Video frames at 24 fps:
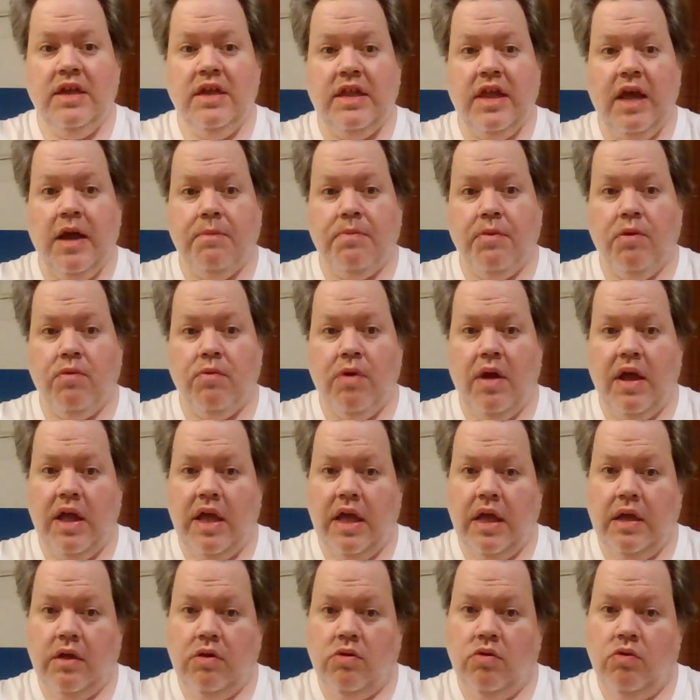The upper right
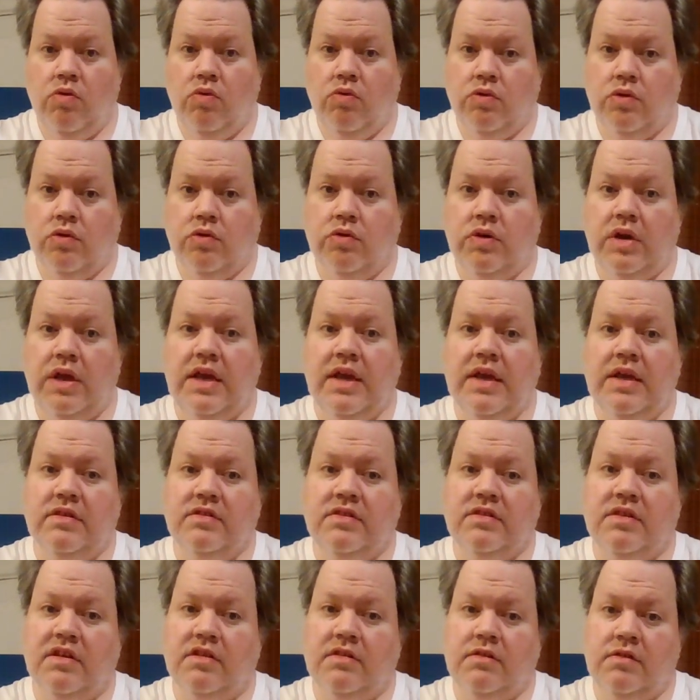hand corner
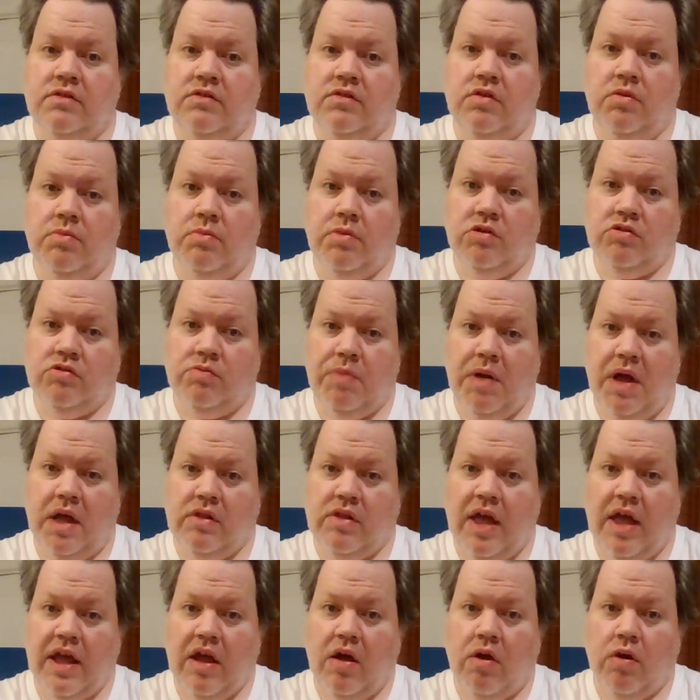is the Zoomer
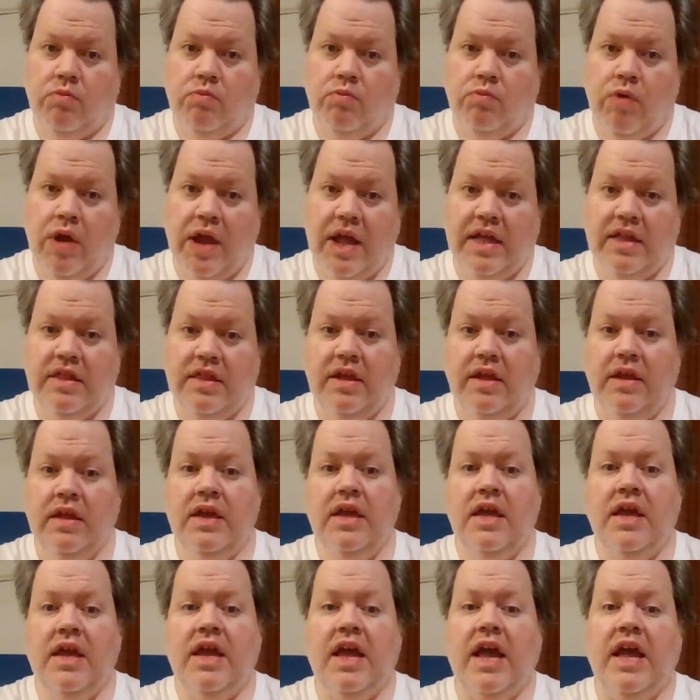Spotlight on Red,
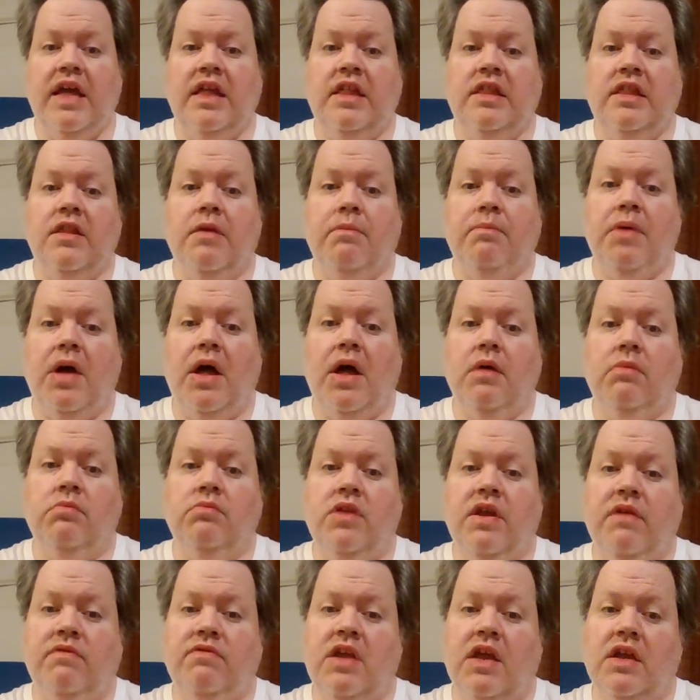and the
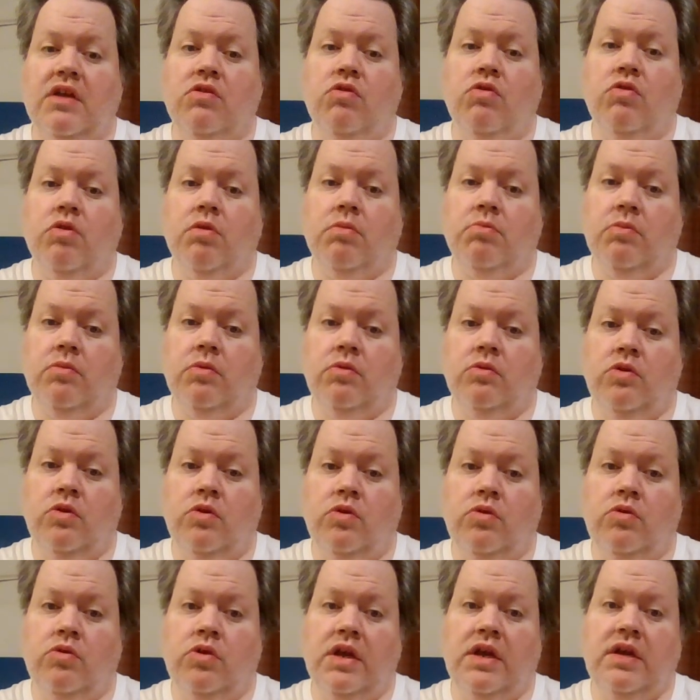bottom left hand
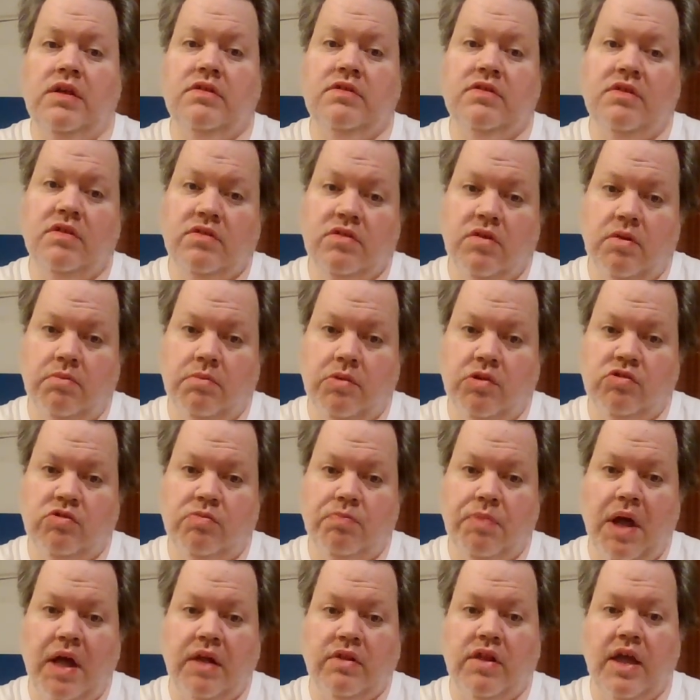corner is the Zoomer
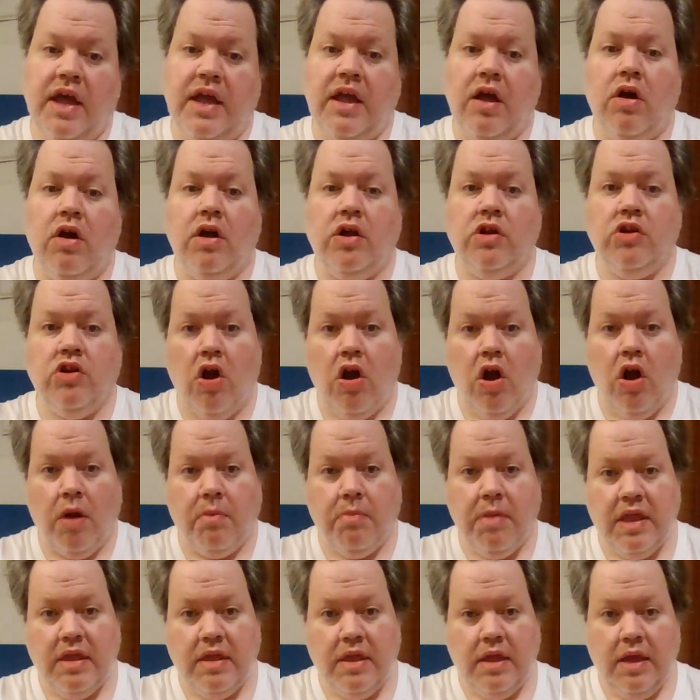Spotlight on
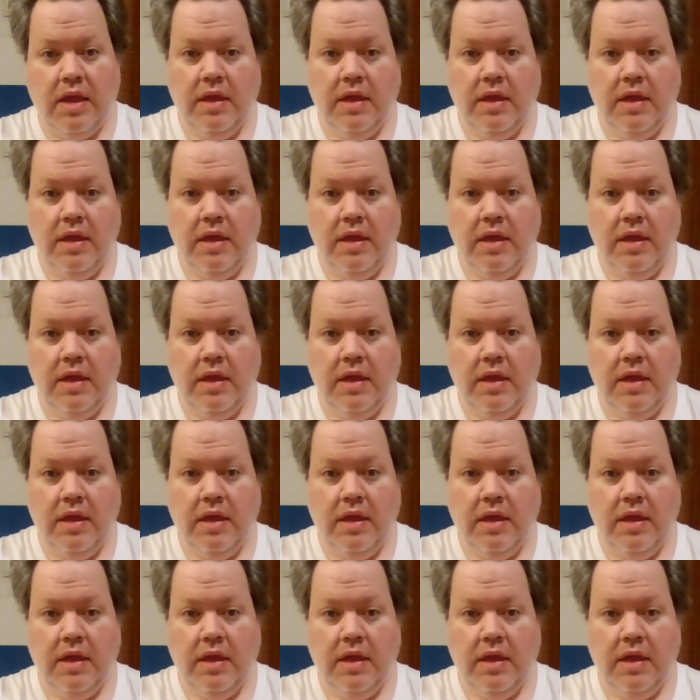Carmen.